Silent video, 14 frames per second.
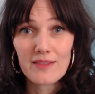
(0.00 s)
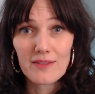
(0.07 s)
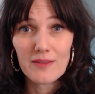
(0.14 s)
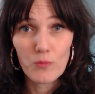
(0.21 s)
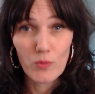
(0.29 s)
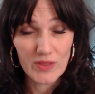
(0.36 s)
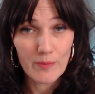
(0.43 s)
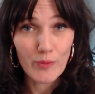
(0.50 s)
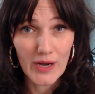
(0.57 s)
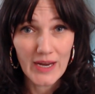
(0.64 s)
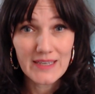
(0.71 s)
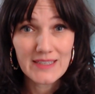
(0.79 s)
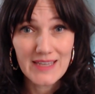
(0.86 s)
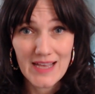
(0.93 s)
When the
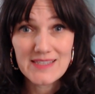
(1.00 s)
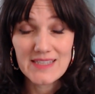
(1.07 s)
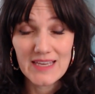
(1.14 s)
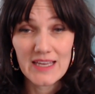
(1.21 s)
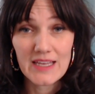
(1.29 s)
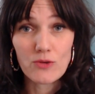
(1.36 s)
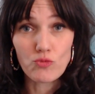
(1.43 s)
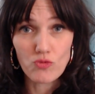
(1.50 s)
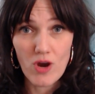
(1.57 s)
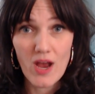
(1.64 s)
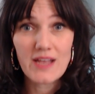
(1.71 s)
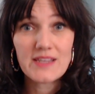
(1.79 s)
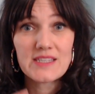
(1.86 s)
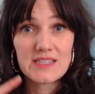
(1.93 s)
brain gets in
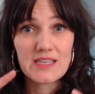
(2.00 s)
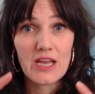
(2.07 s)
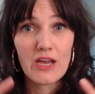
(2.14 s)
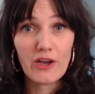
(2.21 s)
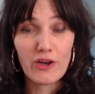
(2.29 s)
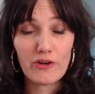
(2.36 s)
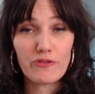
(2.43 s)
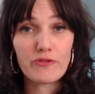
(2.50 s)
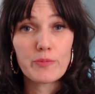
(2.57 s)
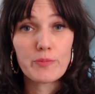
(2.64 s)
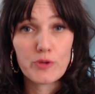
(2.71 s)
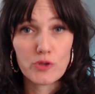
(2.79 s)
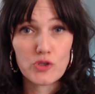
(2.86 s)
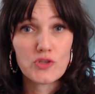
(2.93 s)
ruts of
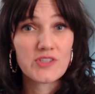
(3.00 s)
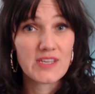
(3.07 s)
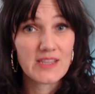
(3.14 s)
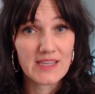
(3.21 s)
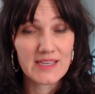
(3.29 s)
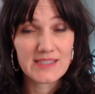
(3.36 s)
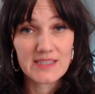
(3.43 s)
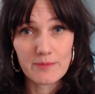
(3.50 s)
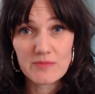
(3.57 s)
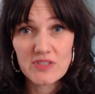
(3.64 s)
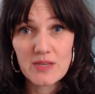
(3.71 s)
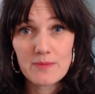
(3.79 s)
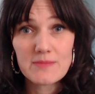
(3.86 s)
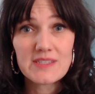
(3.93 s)
producing these
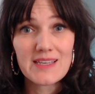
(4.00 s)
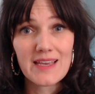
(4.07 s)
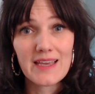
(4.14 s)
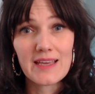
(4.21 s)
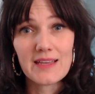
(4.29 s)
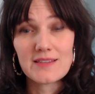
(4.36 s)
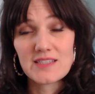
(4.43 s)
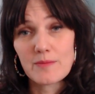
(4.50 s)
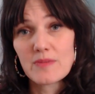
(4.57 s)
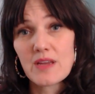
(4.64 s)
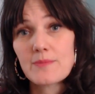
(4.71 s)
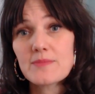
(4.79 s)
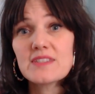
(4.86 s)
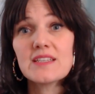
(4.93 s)
symptoms, it
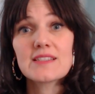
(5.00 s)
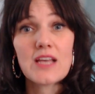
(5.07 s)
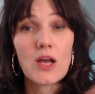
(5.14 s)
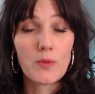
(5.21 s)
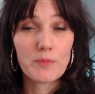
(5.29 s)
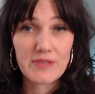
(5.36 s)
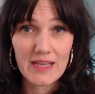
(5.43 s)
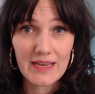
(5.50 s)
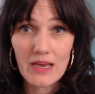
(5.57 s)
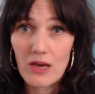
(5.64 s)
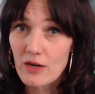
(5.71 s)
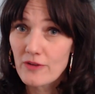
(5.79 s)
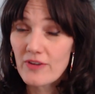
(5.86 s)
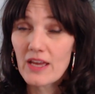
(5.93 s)
sometimes needs help getting
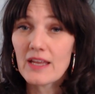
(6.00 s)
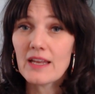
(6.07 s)
out of it.